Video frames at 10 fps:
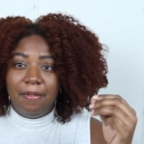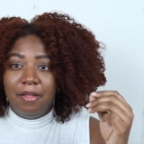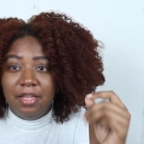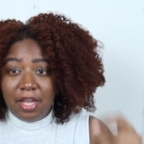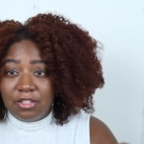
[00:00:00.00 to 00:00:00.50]

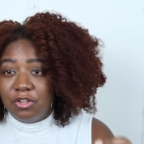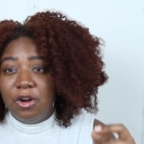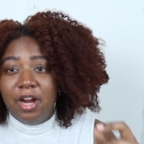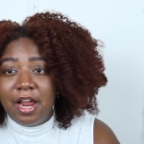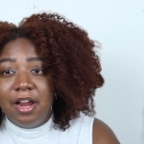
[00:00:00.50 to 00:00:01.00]
Yeah, so
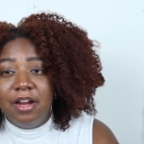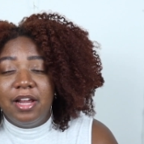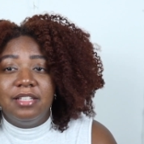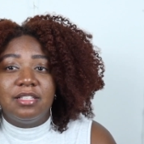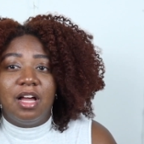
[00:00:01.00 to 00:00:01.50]
our hair
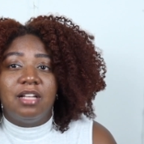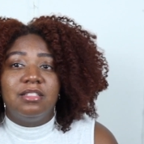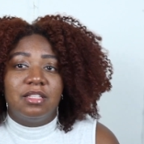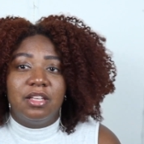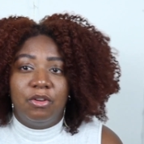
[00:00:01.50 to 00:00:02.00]
is
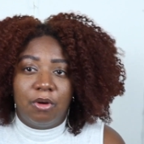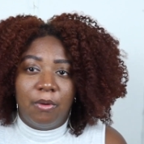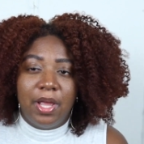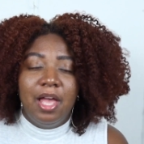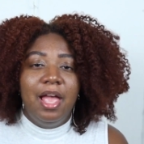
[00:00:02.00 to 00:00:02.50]
constantly
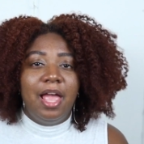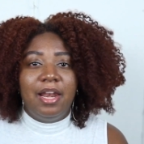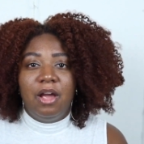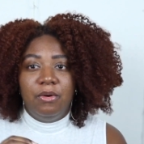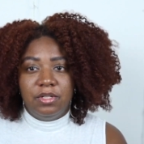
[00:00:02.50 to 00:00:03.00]
growing. And
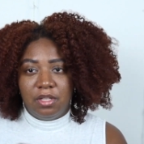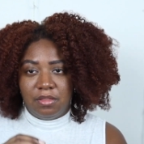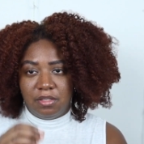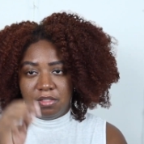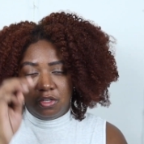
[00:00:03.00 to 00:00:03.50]
I always thought
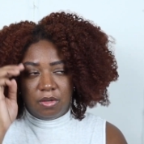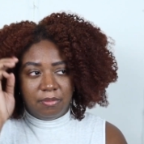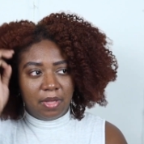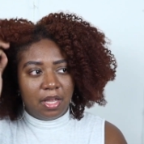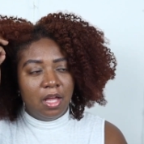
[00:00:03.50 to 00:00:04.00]
this too. I'm
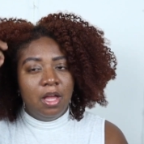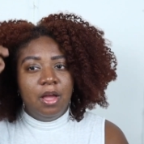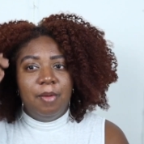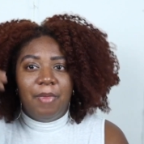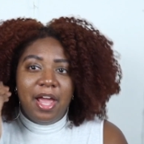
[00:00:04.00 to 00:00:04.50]
like,
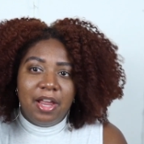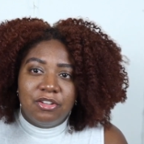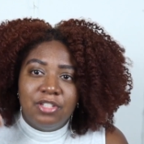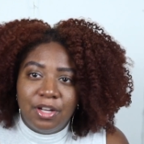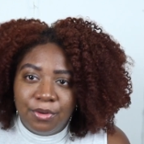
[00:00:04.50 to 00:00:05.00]
my
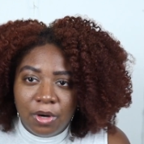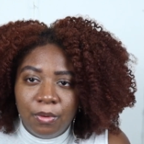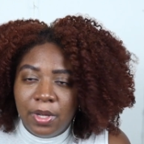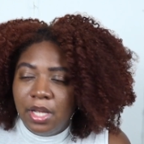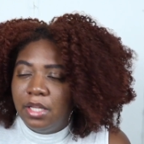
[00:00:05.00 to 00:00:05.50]
hair's not
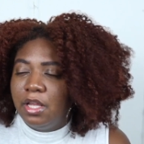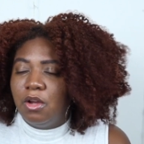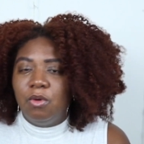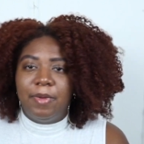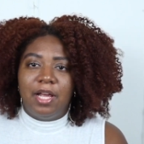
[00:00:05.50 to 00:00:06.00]
growing. Like,
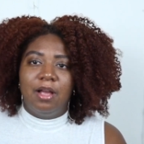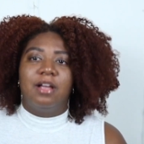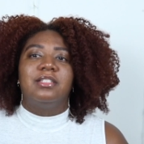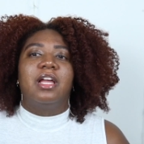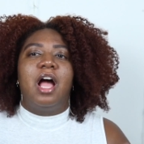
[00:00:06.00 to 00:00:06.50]
oh my God.
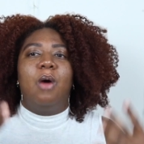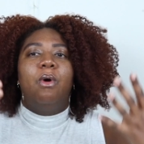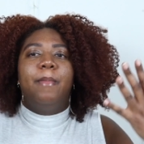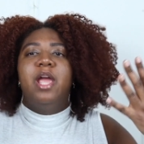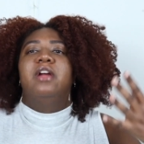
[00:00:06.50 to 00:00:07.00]
Because, like, I
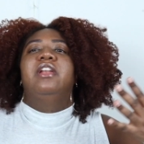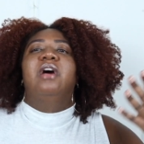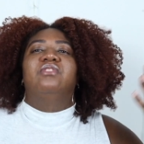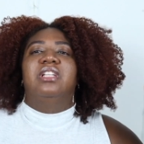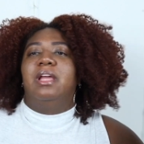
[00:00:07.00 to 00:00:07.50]
want my hair down
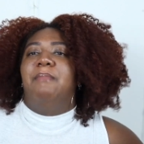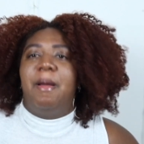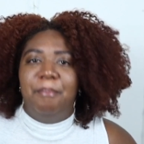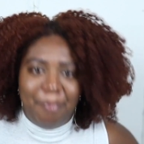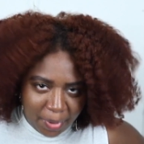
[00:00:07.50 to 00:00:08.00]
to, like, my
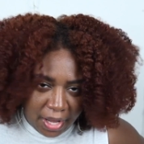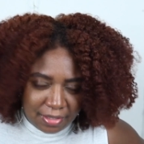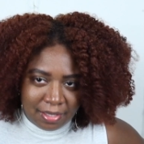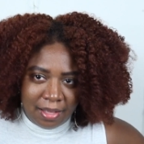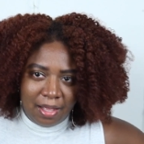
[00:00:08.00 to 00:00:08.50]
butt.